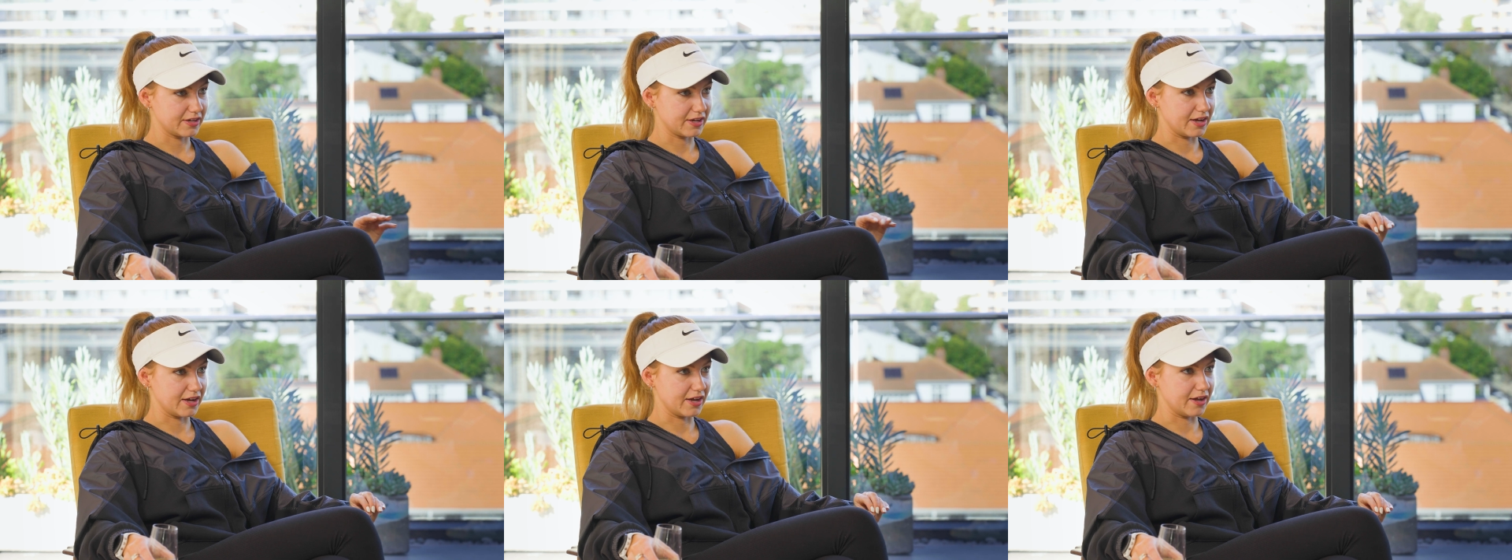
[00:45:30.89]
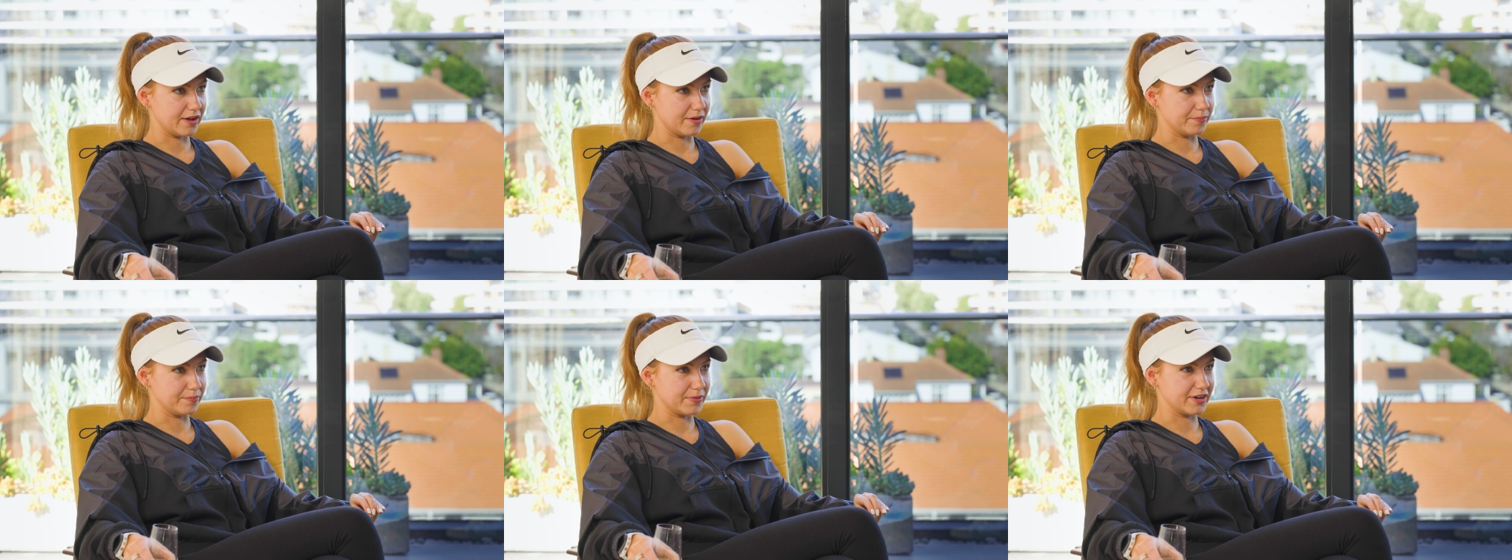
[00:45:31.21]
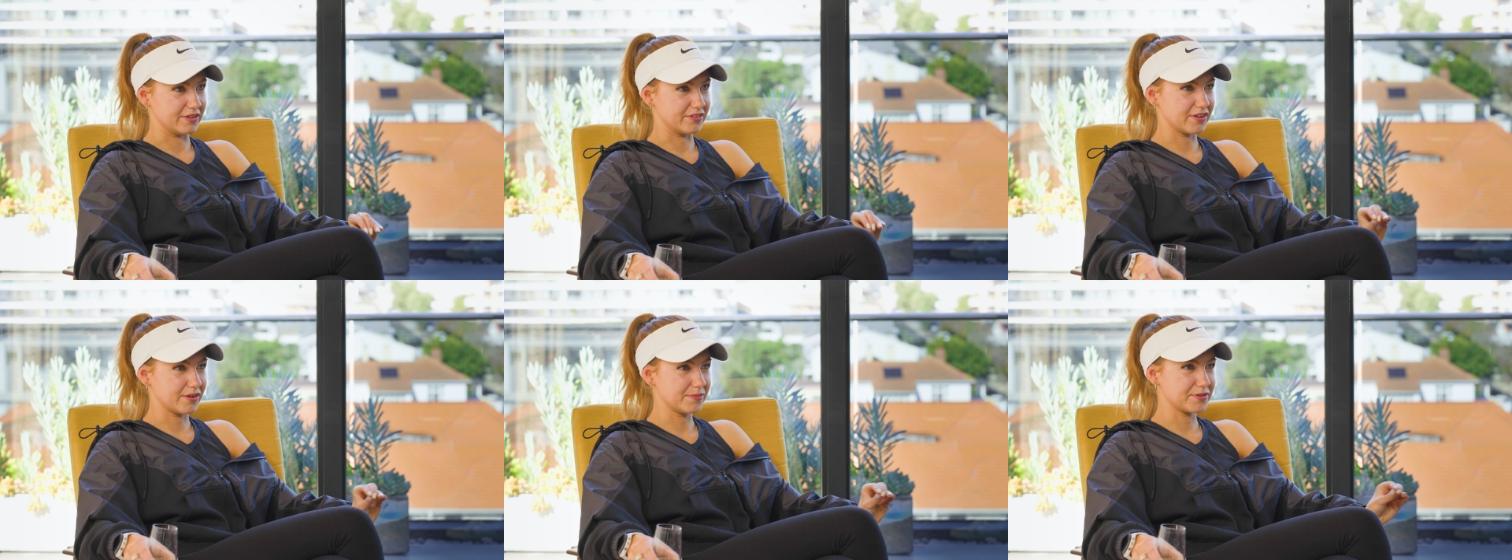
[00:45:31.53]
But
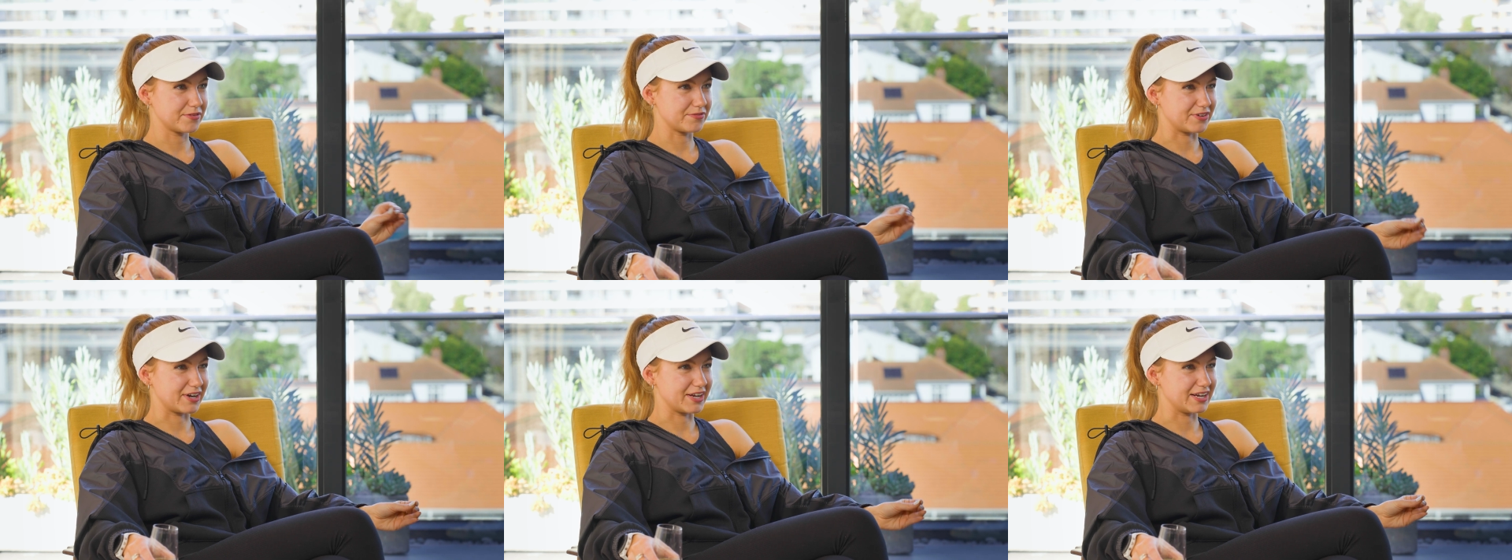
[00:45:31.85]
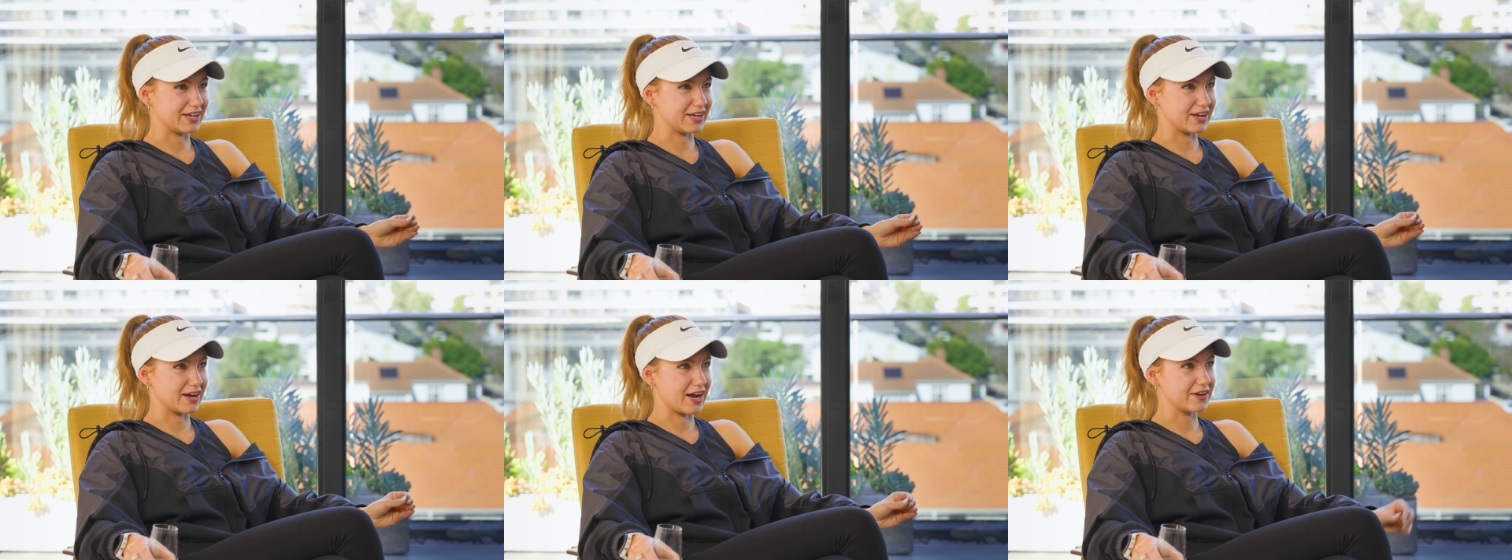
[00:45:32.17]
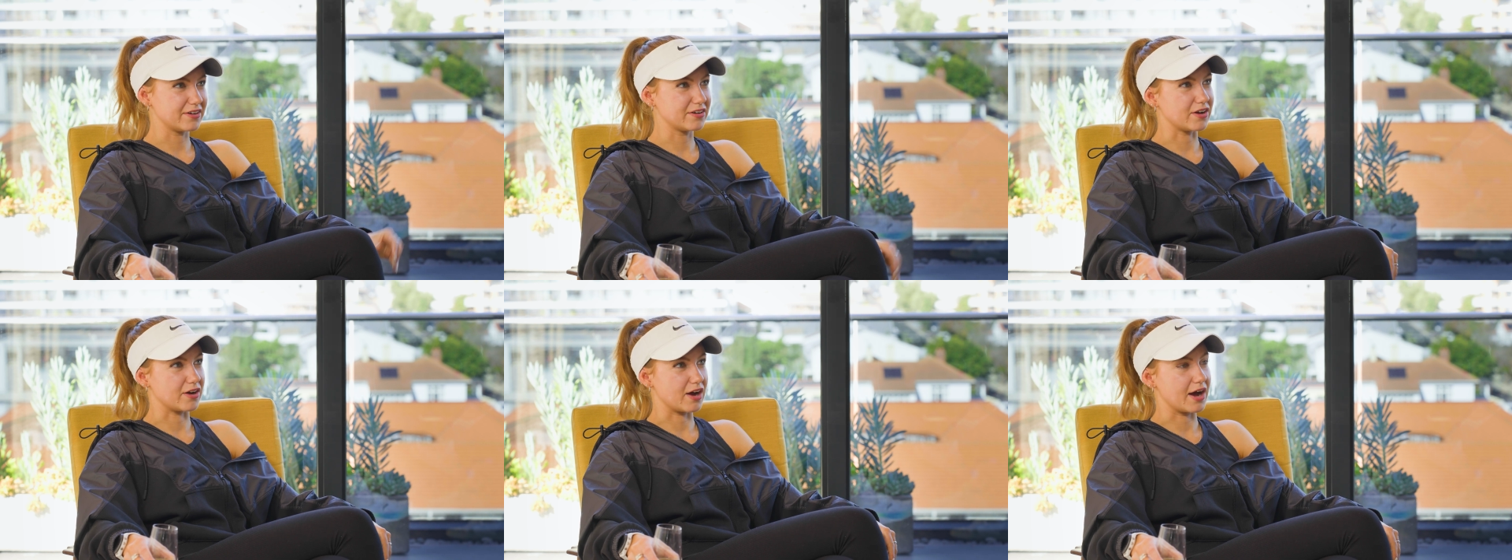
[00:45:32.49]
in terms of running, I
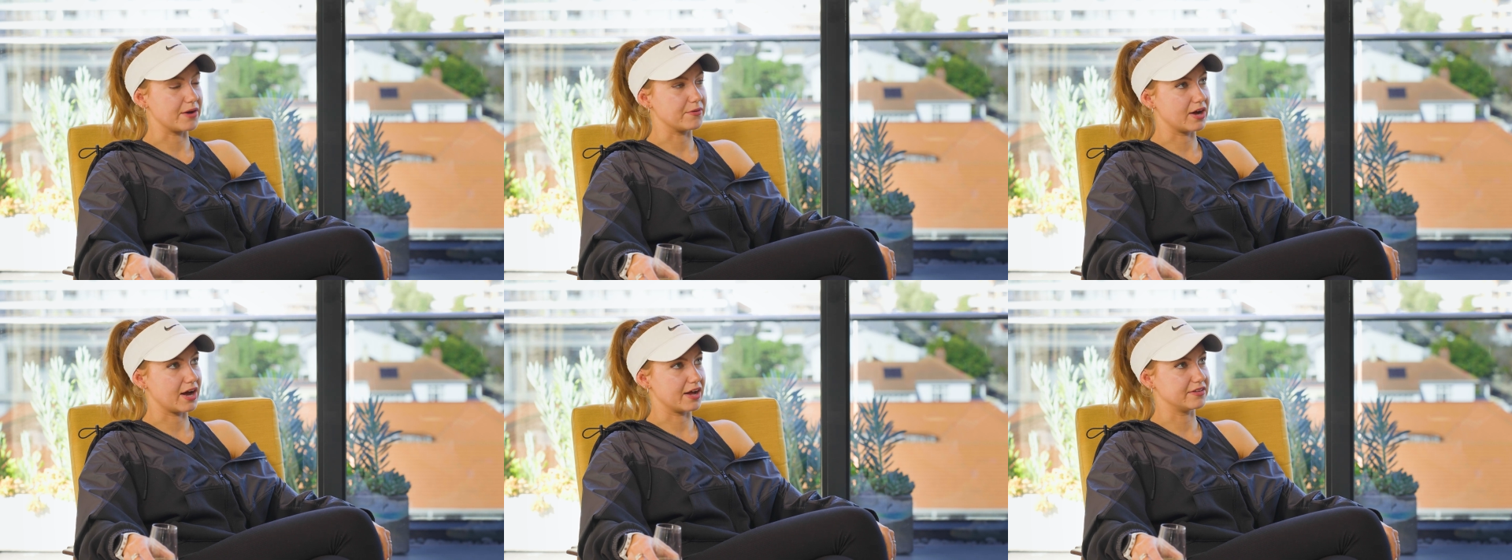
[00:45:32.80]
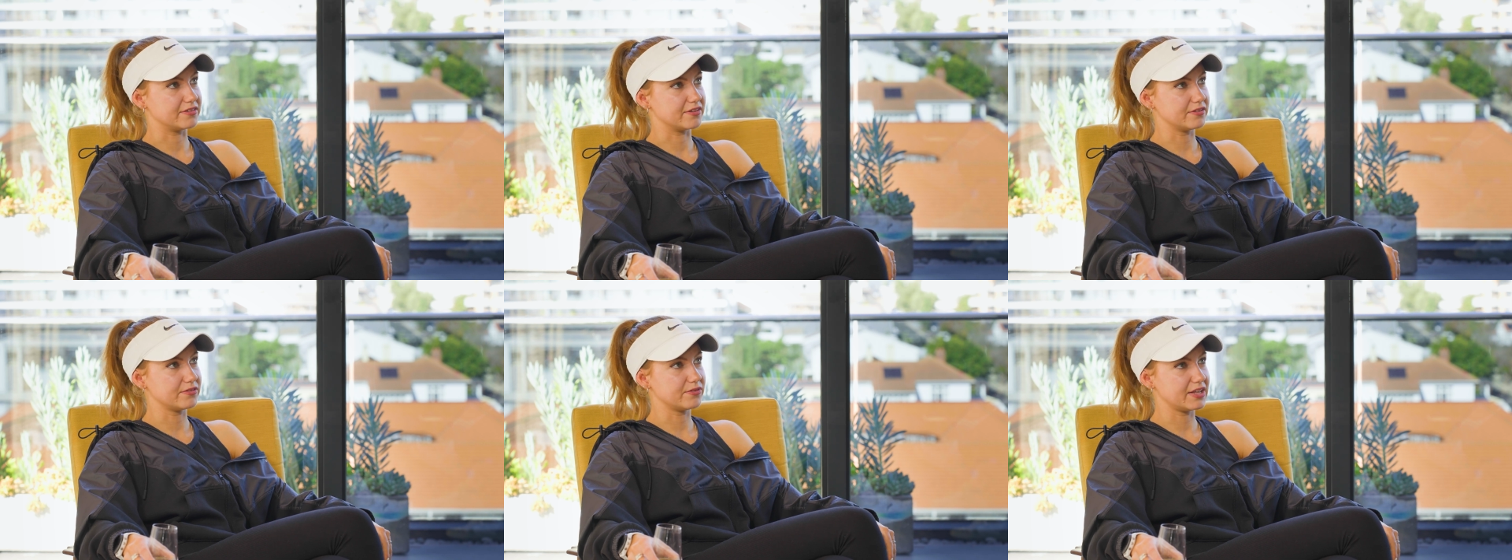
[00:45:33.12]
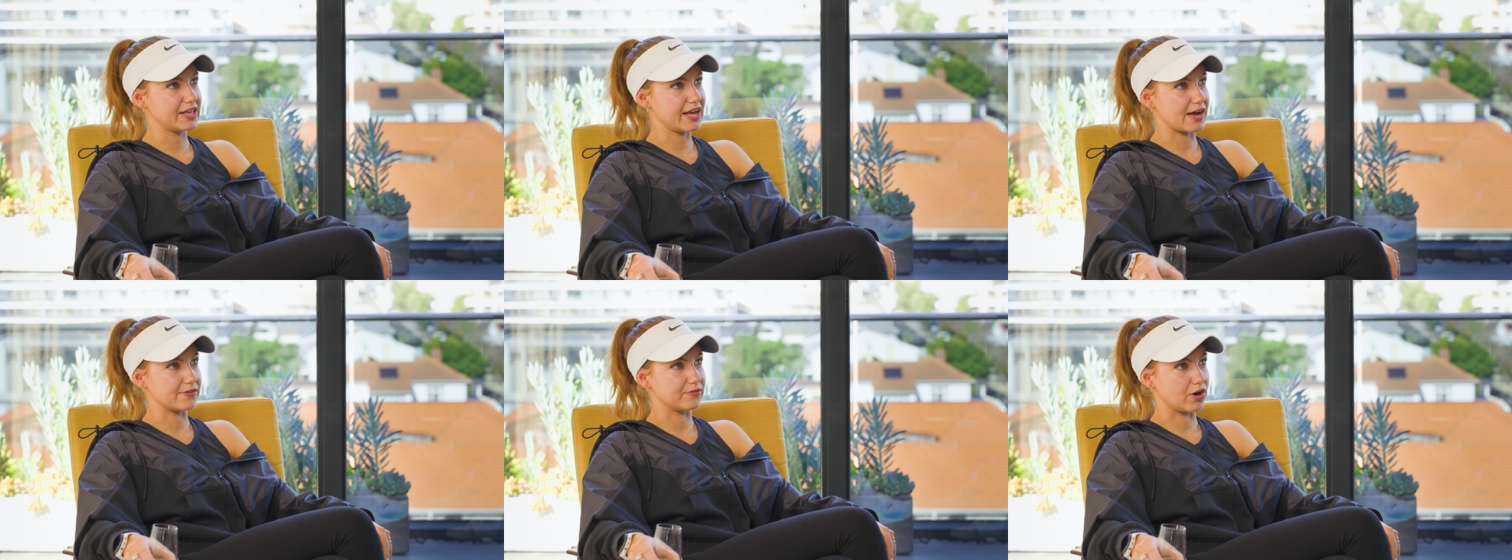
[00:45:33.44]
don't know, I didn't
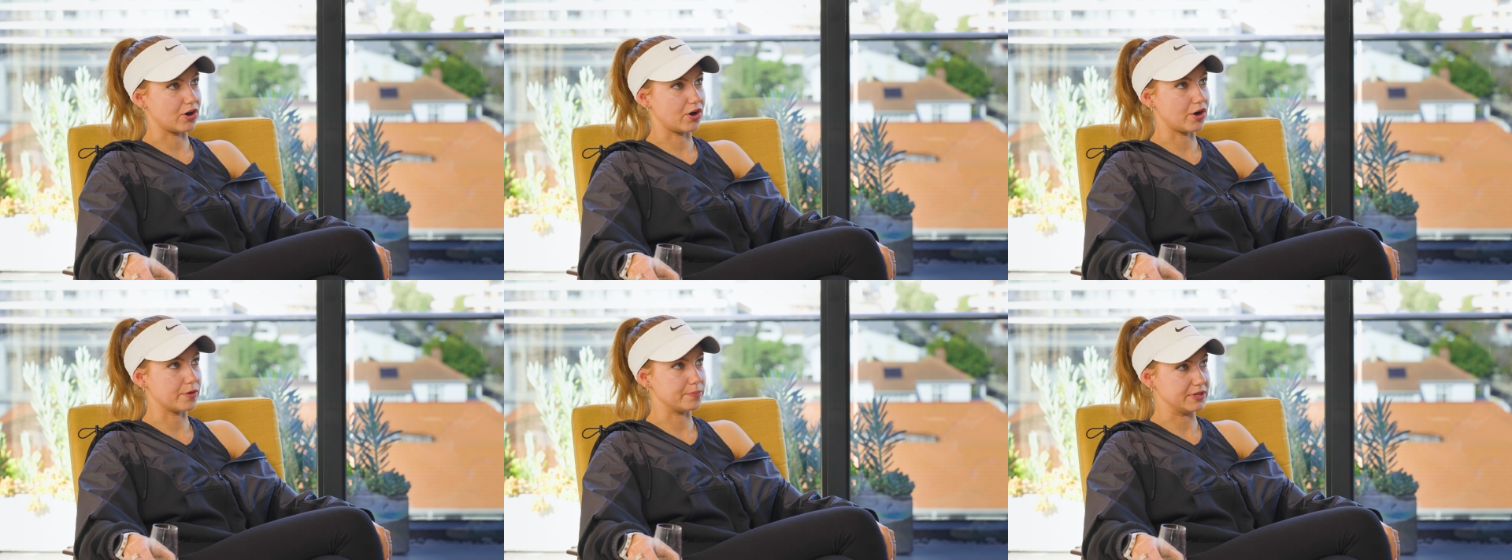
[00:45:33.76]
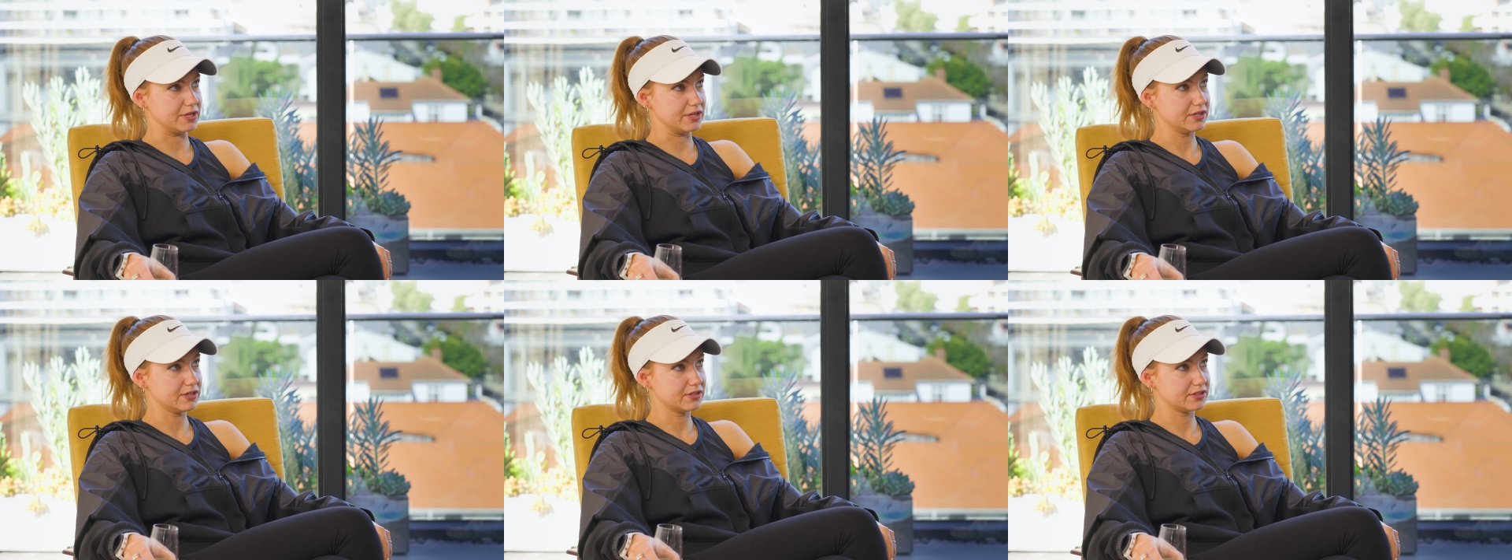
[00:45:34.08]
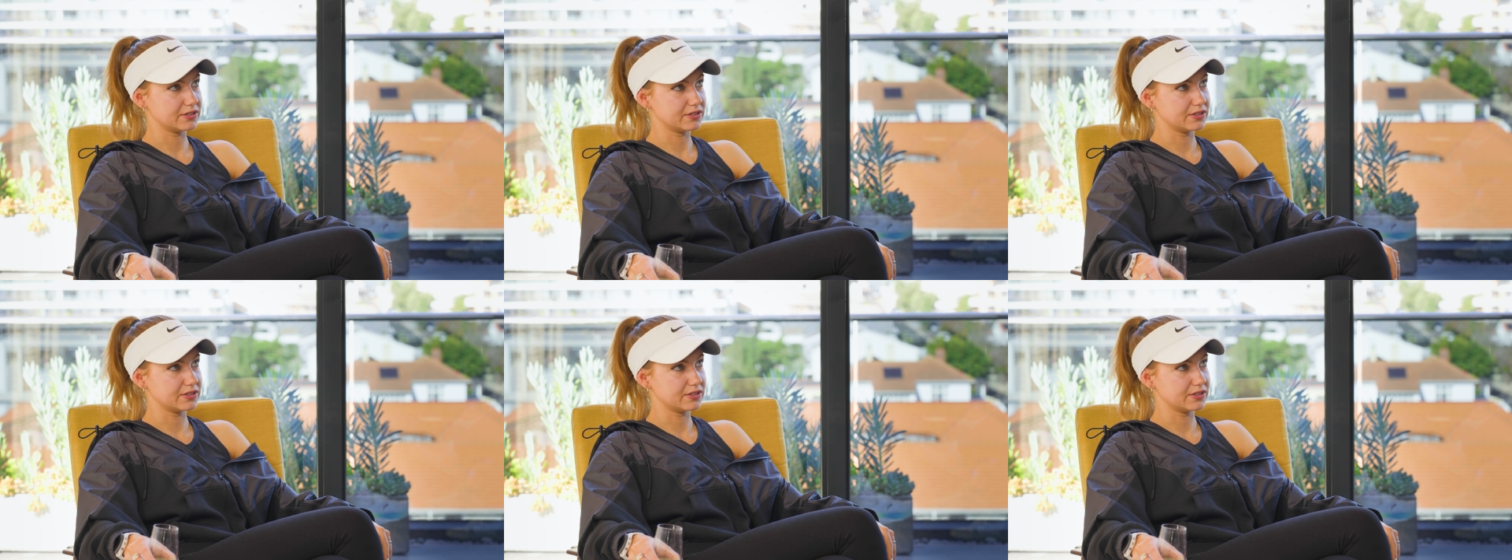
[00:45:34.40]
really have a hobby